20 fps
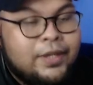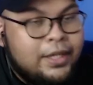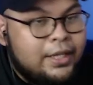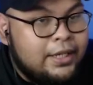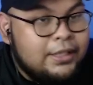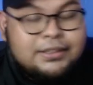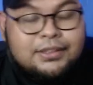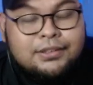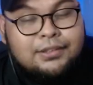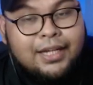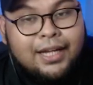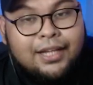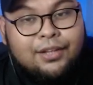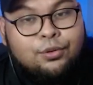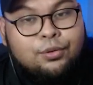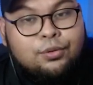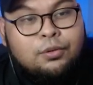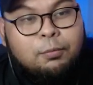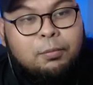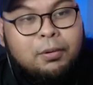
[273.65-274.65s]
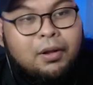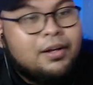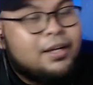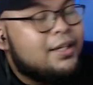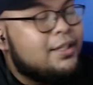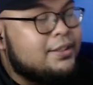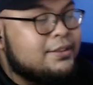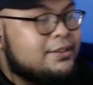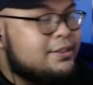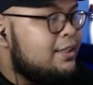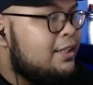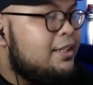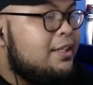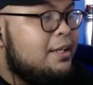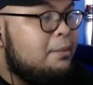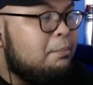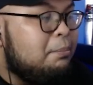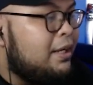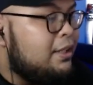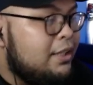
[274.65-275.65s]
He still had 2 blockers,
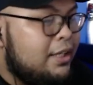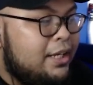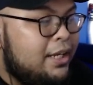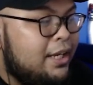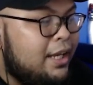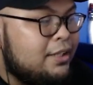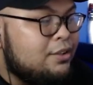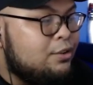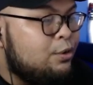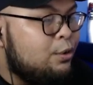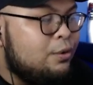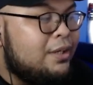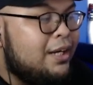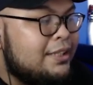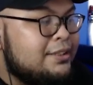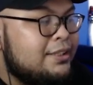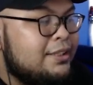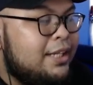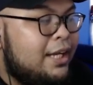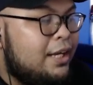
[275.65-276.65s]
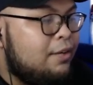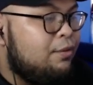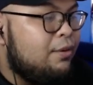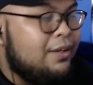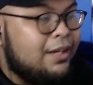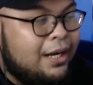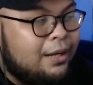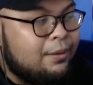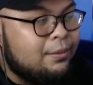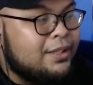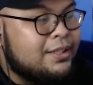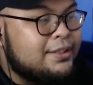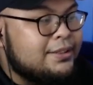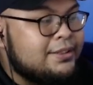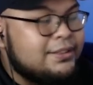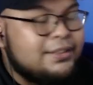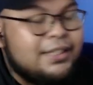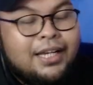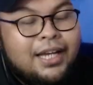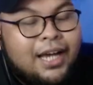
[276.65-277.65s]
but he had no cards in hand for
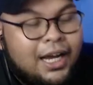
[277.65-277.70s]
counters.